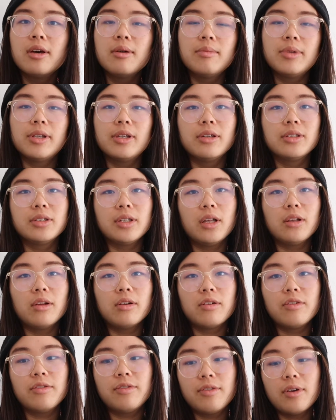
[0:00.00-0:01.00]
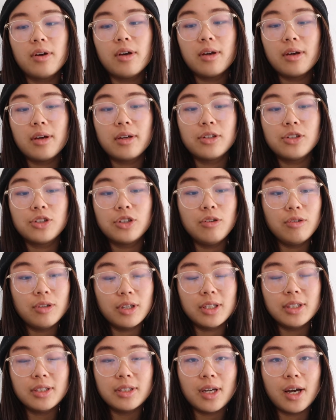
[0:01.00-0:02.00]
because a lot of
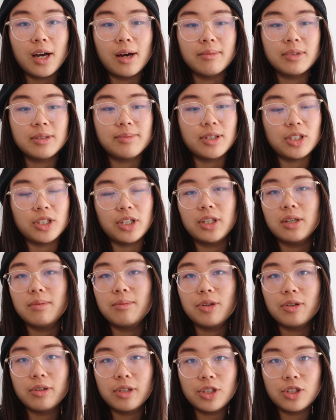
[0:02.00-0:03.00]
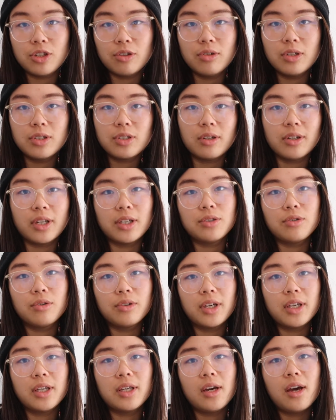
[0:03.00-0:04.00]
tutors, especially community tutors on
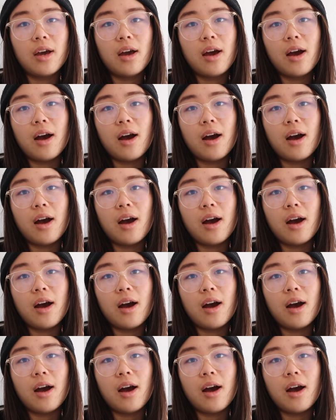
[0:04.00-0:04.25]
italki,